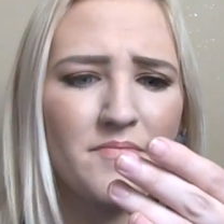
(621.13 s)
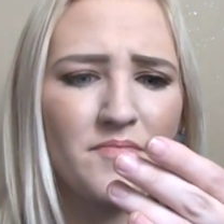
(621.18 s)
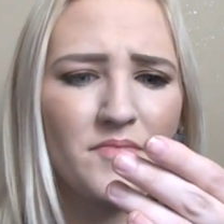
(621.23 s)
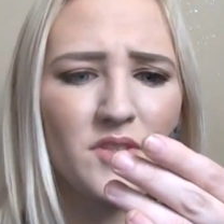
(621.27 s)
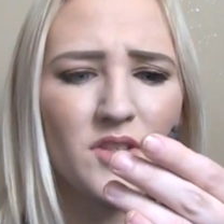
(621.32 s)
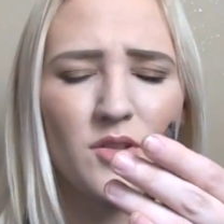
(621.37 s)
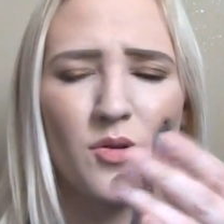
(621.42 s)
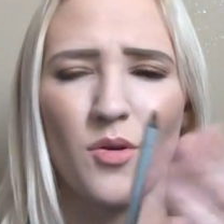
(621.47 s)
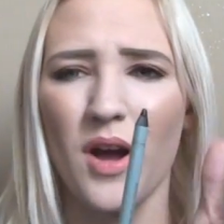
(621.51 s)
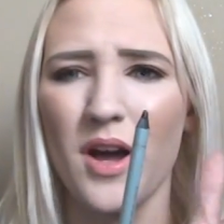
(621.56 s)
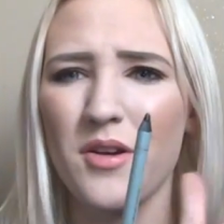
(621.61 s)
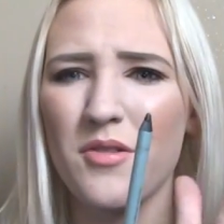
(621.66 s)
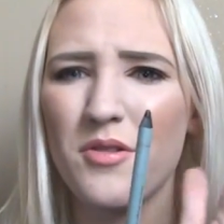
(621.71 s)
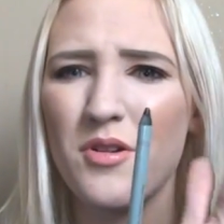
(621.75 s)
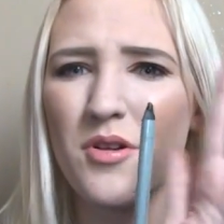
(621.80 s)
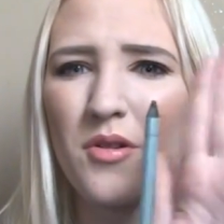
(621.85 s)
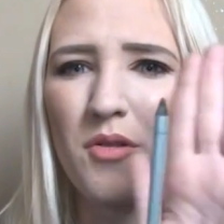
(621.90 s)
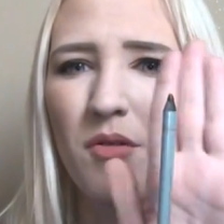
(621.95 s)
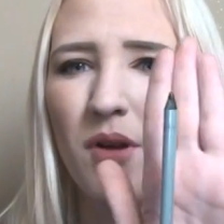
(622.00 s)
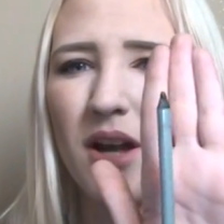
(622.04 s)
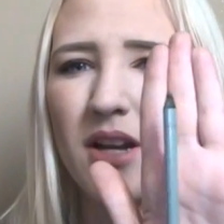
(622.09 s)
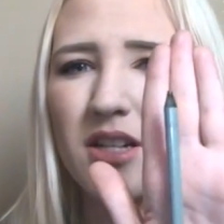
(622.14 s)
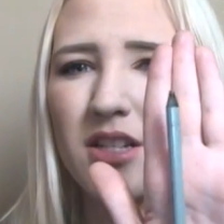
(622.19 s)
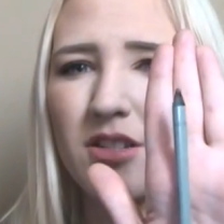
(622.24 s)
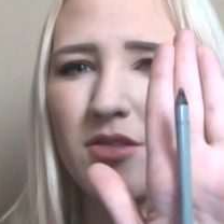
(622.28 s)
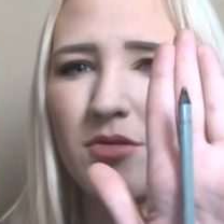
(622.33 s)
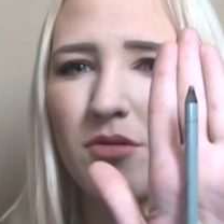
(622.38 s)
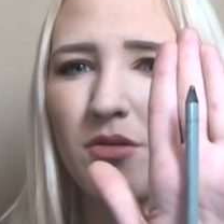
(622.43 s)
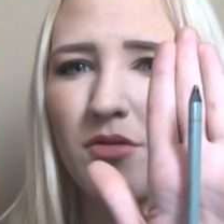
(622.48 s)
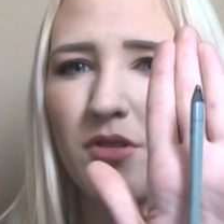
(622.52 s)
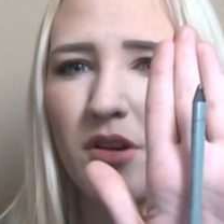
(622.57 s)
so I don't know. I just
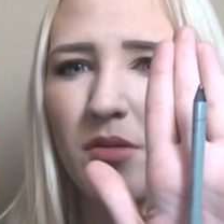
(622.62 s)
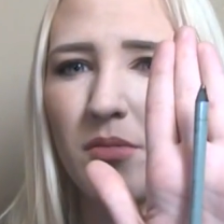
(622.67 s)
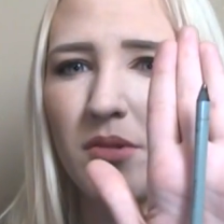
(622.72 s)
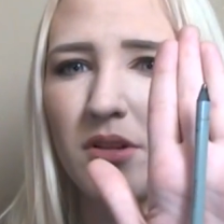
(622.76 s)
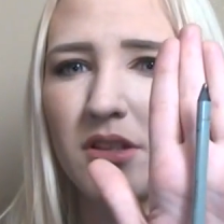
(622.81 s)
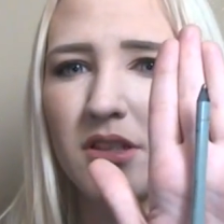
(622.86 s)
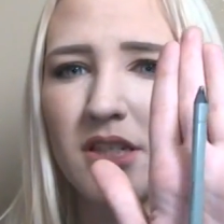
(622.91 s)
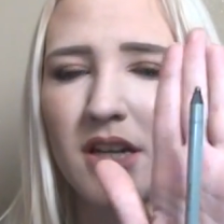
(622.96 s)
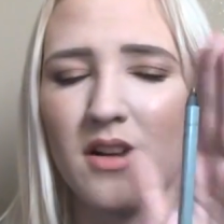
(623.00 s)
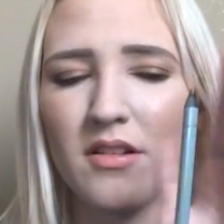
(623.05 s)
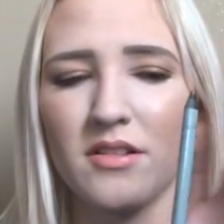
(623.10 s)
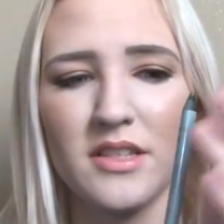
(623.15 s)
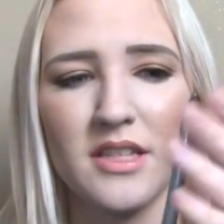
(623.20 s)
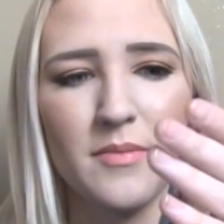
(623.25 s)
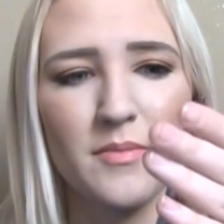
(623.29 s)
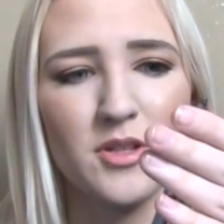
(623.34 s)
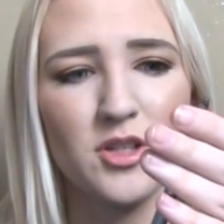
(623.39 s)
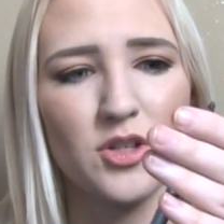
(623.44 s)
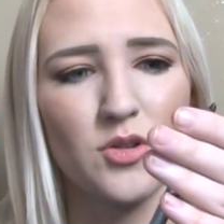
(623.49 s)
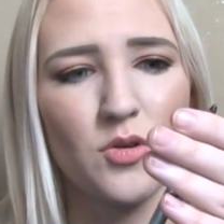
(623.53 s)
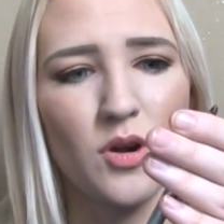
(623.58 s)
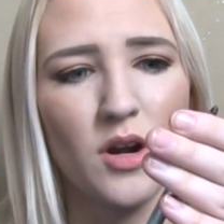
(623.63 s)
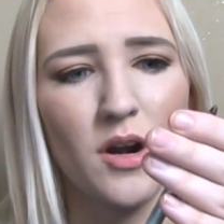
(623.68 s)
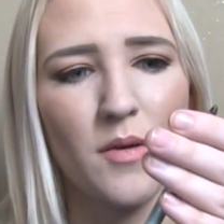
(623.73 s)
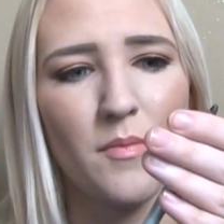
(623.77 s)
don't know if you're going to be able to tell it's that much shorter,